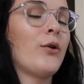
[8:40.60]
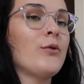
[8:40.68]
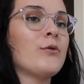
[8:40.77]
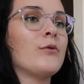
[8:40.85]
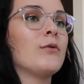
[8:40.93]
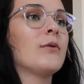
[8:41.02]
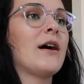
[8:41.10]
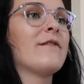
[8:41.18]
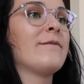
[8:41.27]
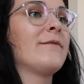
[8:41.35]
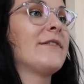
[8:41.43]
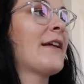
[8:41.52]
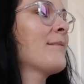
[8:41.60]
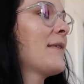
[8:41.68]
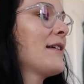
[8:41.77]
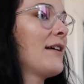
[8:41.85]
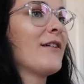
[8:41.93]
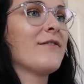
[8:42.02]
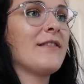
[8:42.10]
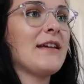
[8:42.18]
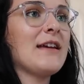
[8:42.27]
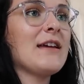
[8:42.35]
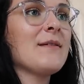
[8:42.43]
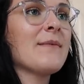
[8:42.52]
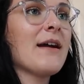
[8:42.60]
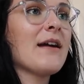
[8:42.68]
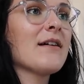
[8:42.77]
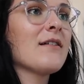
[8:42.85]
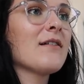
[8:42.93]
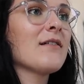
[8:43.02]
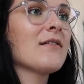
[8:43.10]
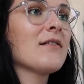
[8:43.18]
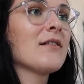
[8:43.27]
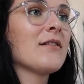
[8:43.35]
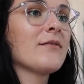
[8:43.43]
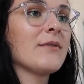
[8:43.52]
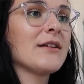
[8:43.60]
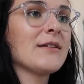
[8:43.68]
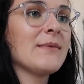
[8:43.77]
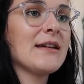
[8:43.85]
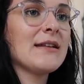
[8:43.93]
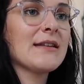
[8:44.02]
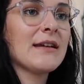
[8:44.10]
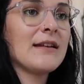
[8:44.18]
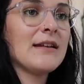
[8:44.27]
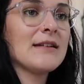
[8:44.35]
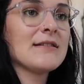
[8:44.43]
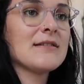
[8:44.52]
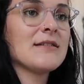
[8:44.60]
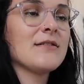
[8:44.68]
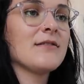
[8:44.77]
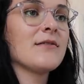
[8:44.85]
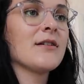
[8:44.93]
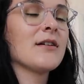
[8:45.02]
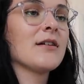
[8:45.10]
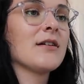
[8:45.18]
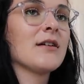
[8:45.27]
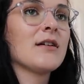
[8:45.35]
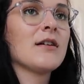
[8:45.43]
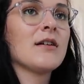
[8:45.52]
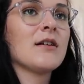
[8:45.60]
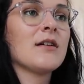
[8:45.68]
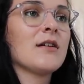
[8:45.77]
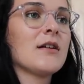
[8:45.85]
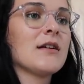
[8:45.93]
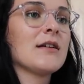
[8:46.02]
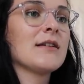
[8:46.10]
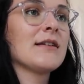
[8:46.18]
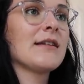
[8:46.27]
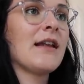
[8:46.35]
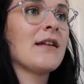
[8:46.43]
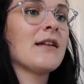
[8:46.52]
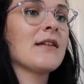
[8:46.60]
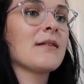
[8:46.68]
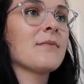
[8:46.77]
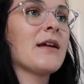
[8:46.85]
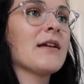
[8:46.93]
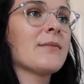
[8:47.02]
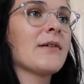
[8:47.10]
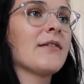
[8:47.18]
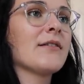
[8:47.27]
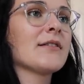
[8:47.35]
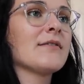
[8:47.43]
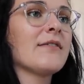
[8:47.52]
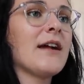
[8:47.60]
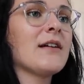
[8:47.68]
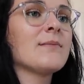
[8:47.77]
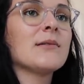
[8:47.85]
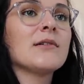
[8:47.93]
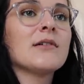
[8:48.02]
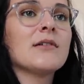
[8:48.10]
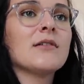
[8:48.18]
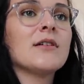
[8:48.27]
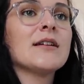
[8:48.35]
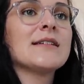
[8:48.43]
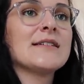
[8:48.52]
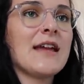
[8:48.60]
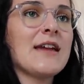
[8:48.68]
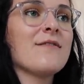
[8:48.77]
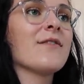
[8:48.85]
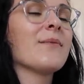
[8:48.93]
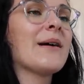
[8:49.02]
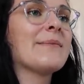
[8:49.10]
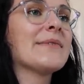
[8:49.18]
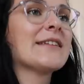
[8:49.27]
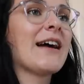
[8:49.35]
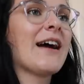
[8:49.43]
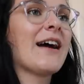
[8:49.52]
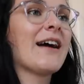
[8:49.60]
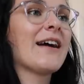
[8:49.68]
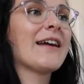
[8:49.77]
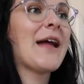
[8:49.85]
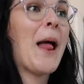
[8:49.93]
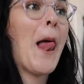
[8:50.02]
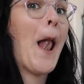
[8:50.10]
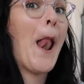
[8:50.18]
Oh, I've sent myself the email, which means I need to send, make products available, save the website.